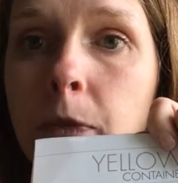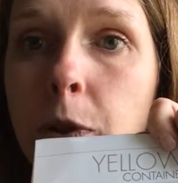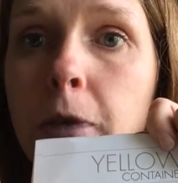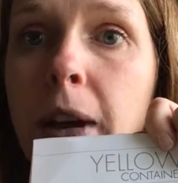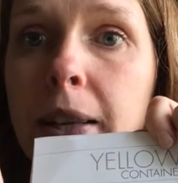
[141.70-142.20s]

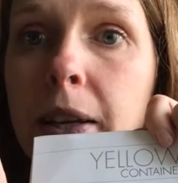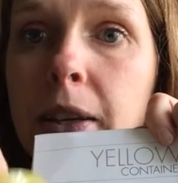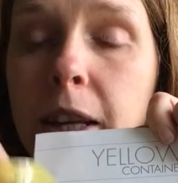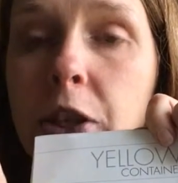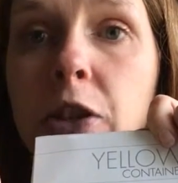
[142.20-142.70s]
you'll find
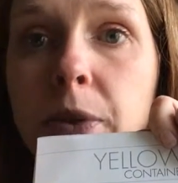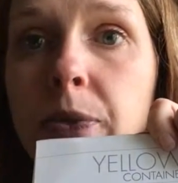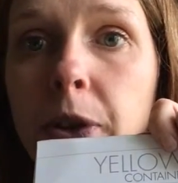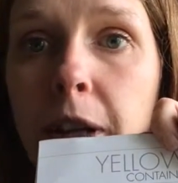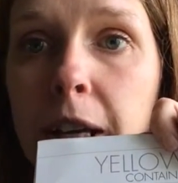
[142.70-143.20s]
that 2 is
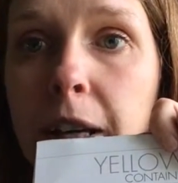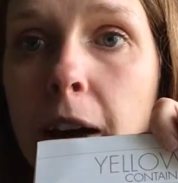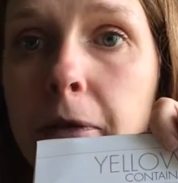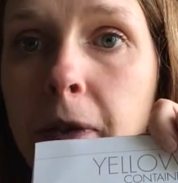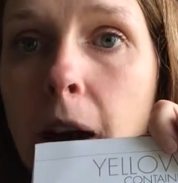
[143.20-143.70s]
really
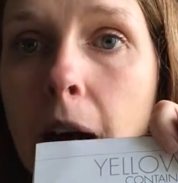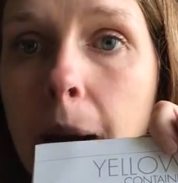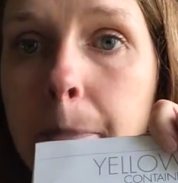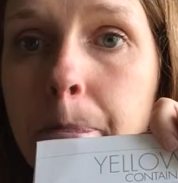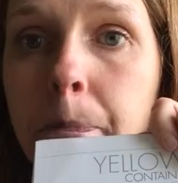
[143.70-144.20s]
enough.
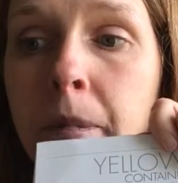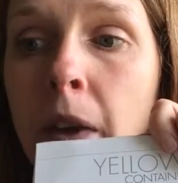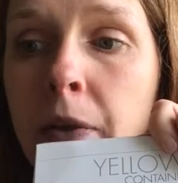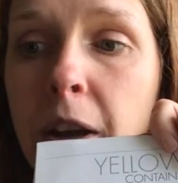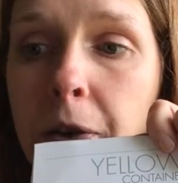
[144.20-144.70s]

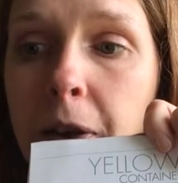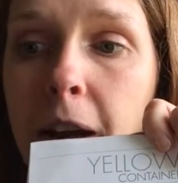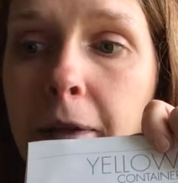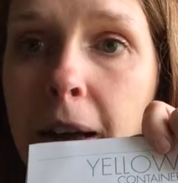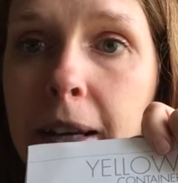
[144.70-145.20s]
The other thing
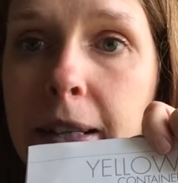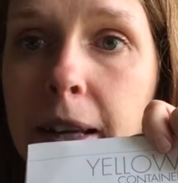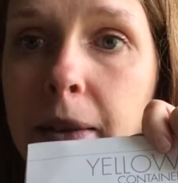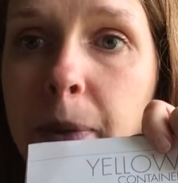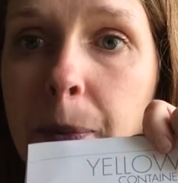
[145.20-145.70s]
I find is
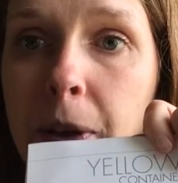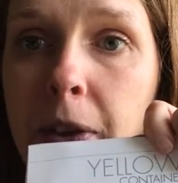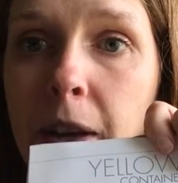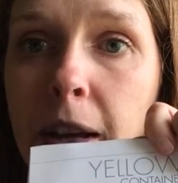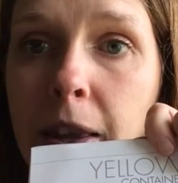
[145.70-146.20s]
that people
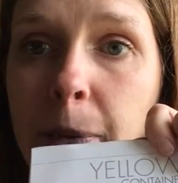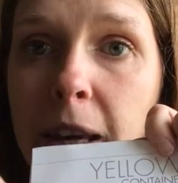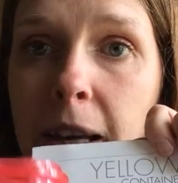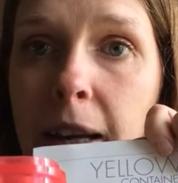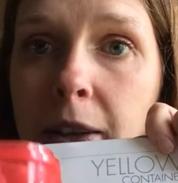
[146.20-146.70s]
in the
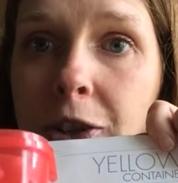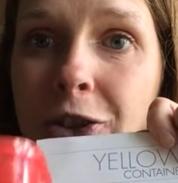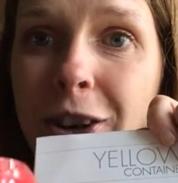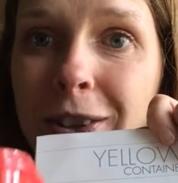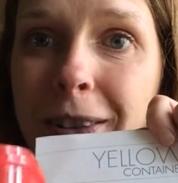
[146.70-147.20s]
beginning
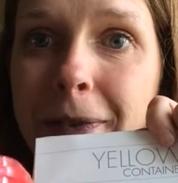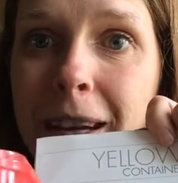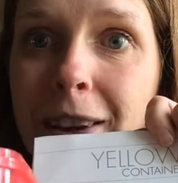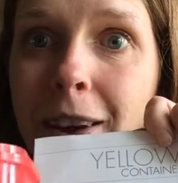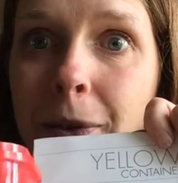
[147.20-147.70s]
struggle to fit
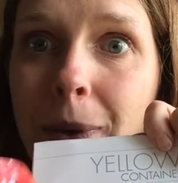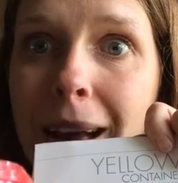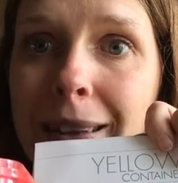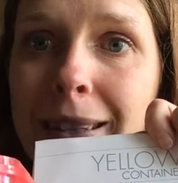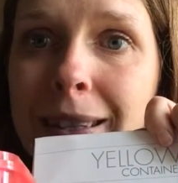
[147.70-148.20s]
in all the
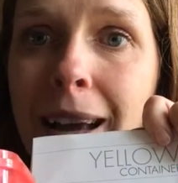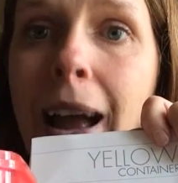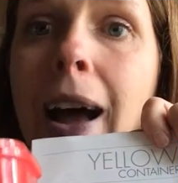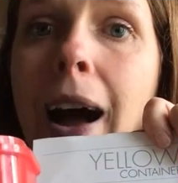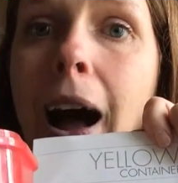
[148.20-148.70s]
reds.
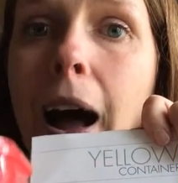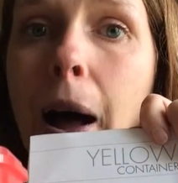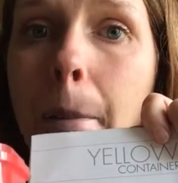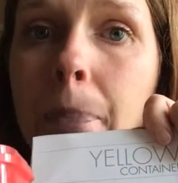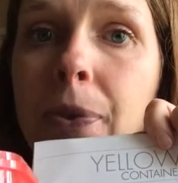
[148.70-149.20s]

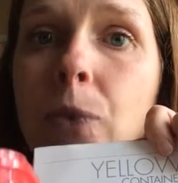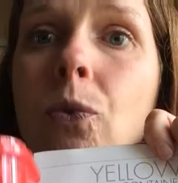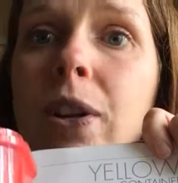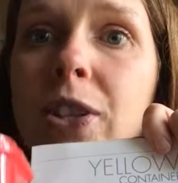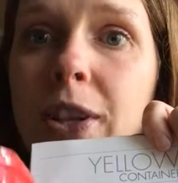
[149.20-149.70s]

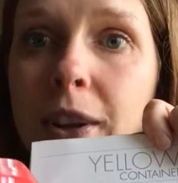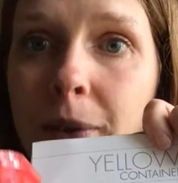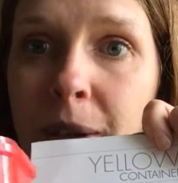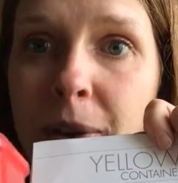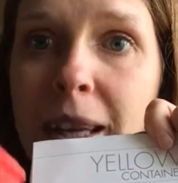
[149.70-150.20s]
Once you get
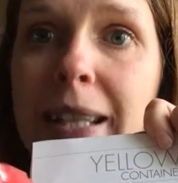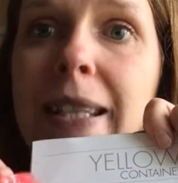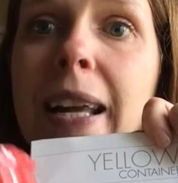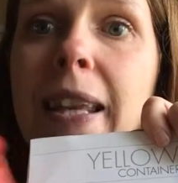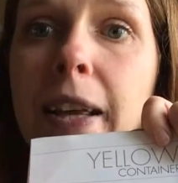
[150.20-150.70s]
going with this,
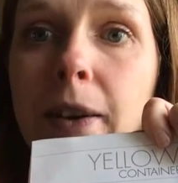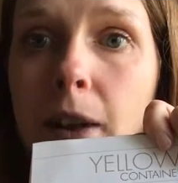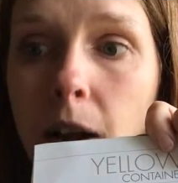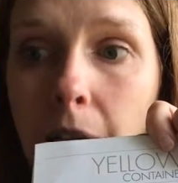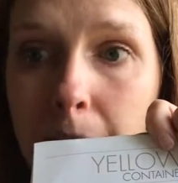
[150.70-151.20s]
I think it'll
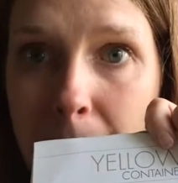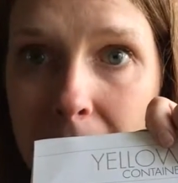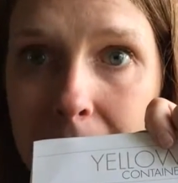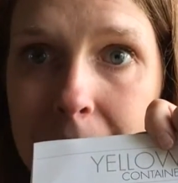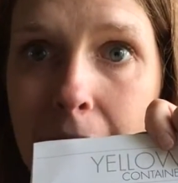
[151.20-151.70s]
all kind of
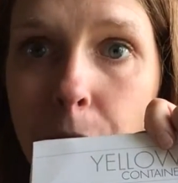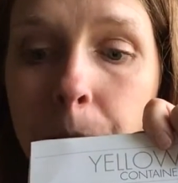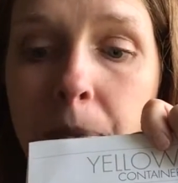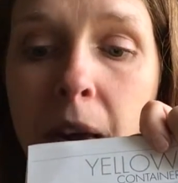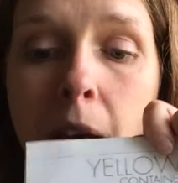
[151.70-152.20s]
balance out.